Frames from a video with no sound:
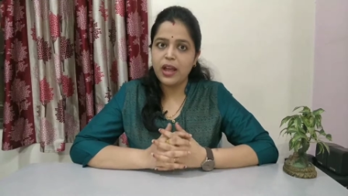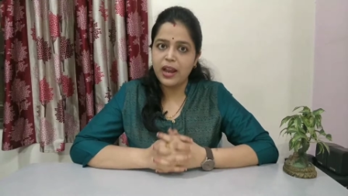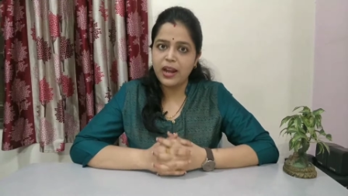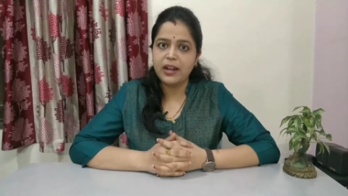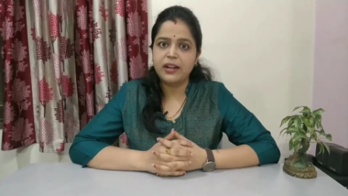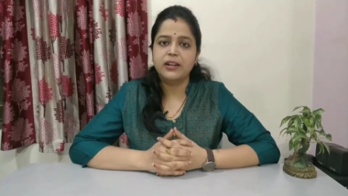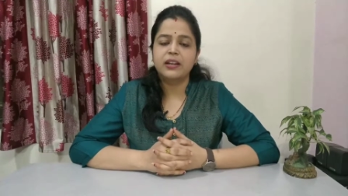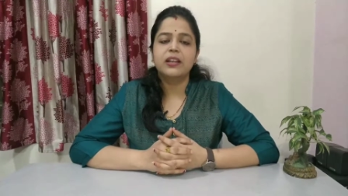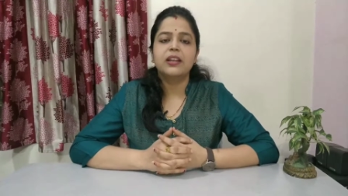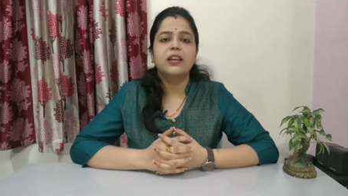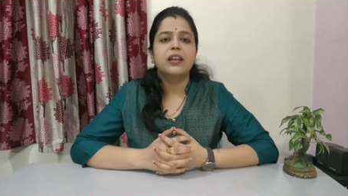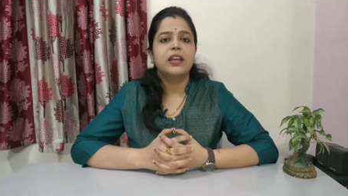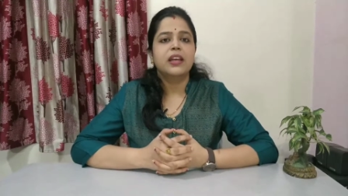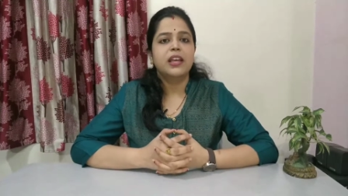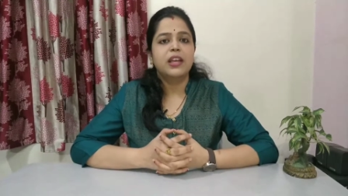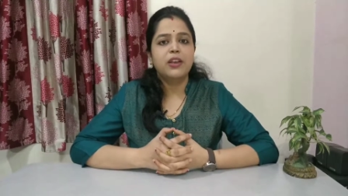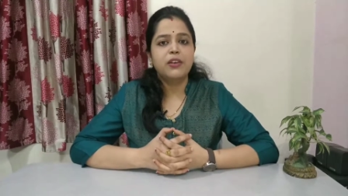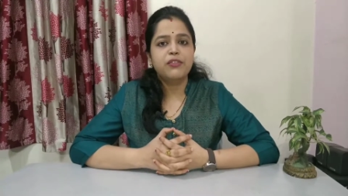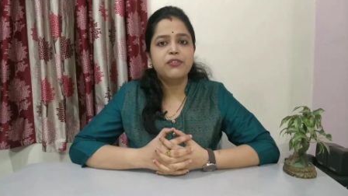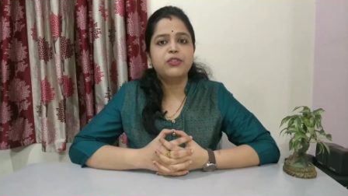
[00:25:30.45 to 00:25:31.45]
and
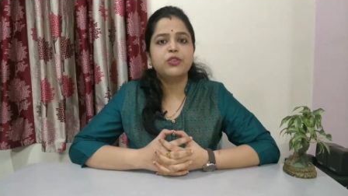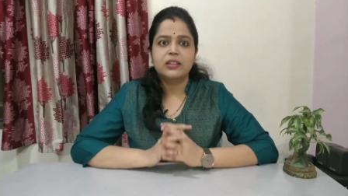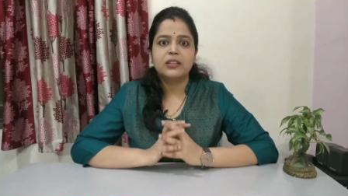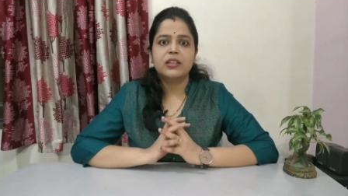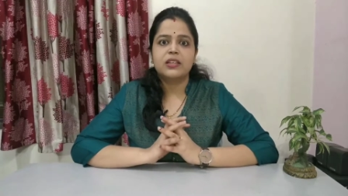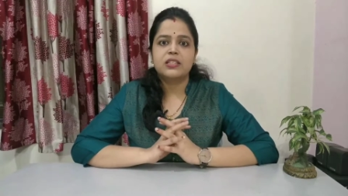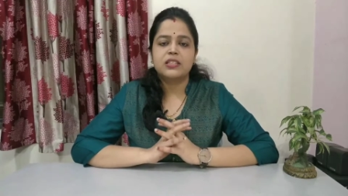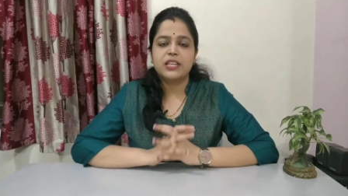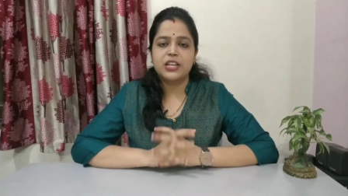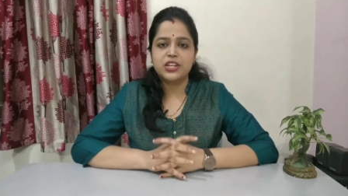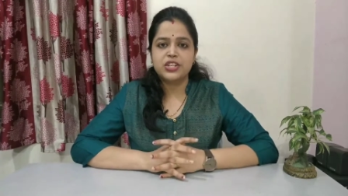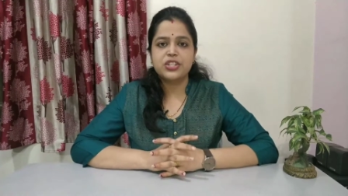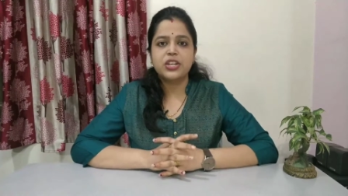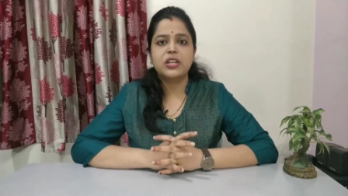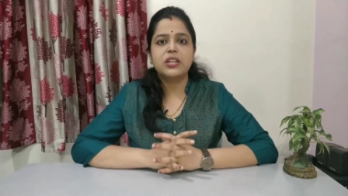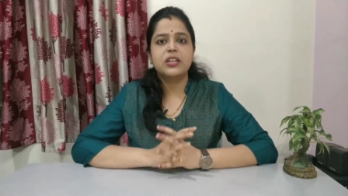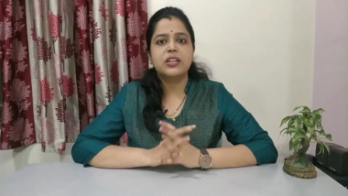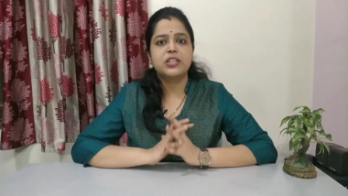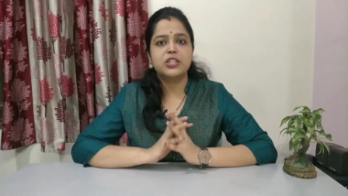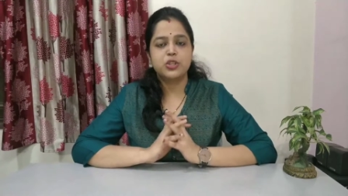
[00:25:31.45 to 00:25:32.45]
if the
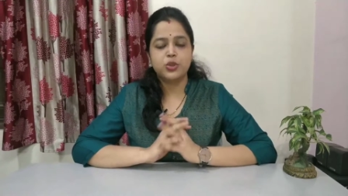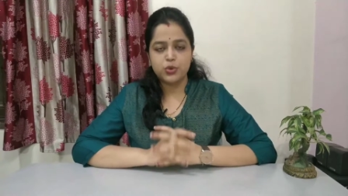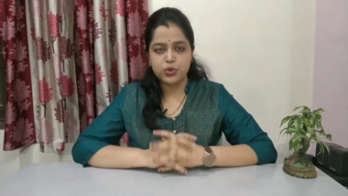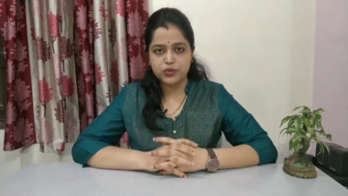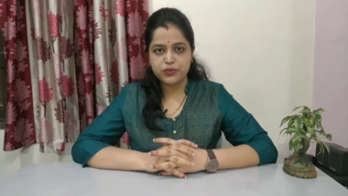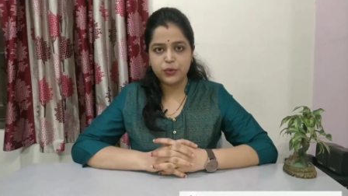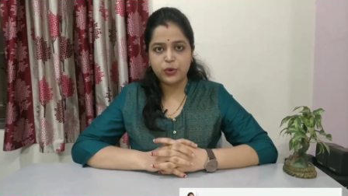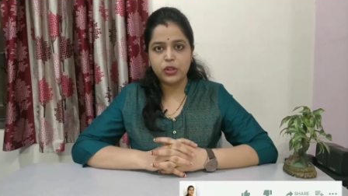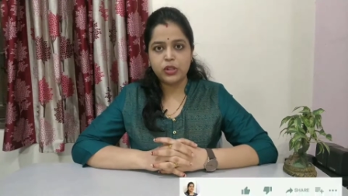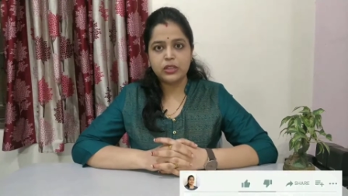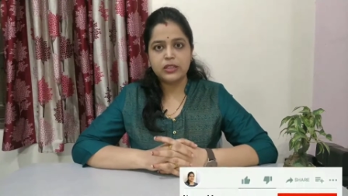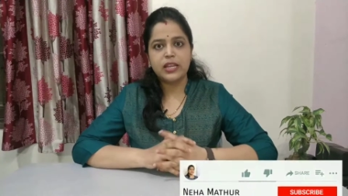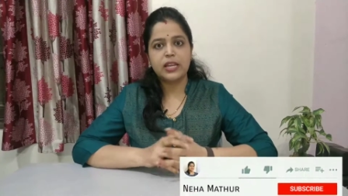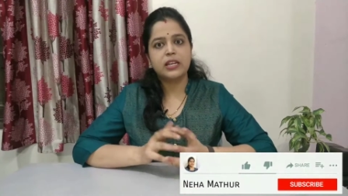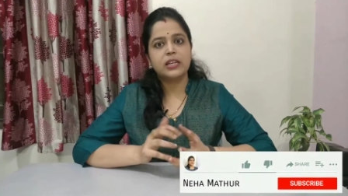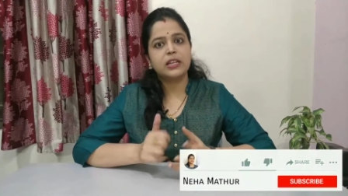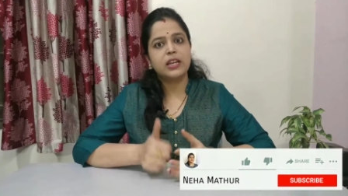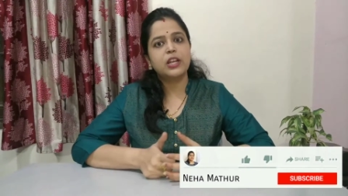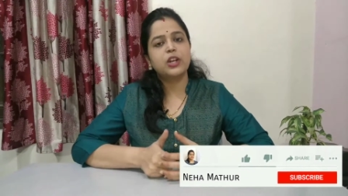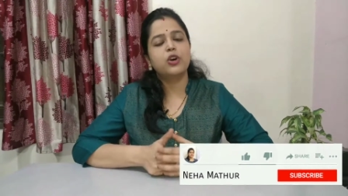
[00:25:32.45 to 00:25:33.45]
session is useful
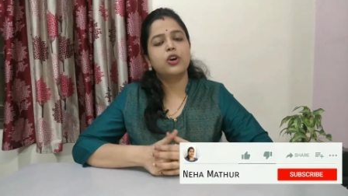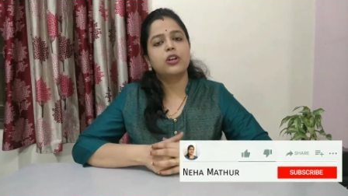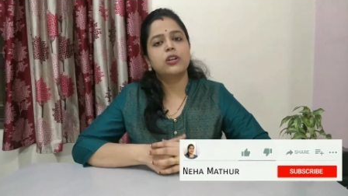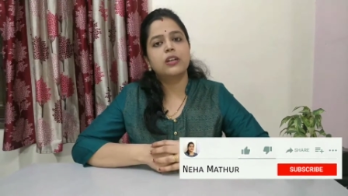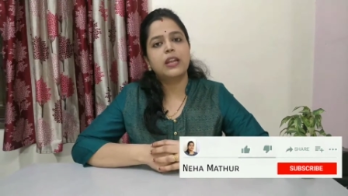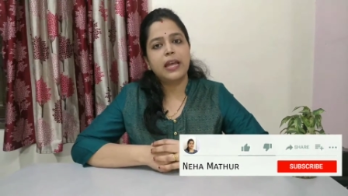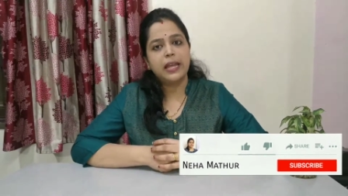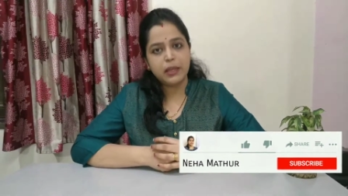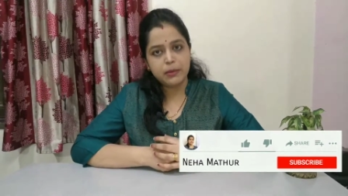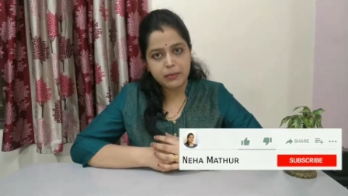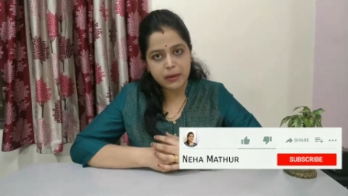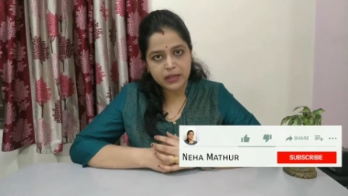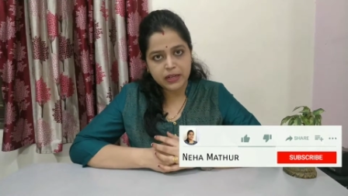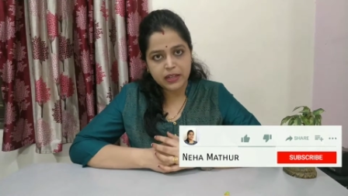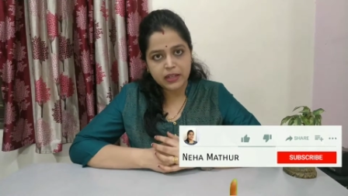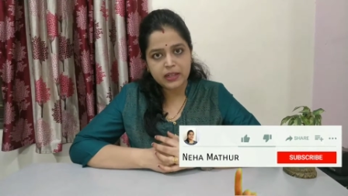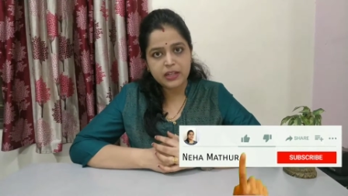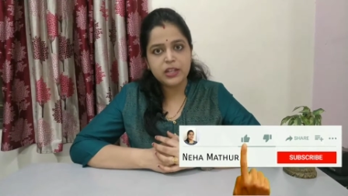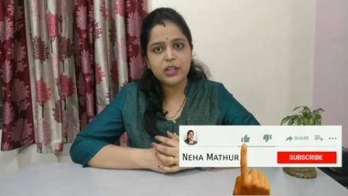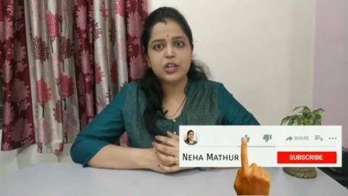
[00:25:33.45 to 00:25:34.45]
then click on like
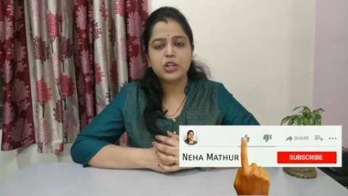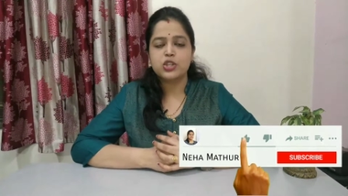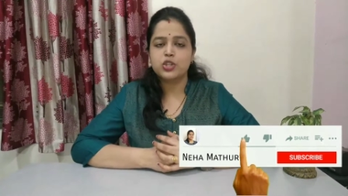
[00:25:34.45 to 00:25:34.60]
button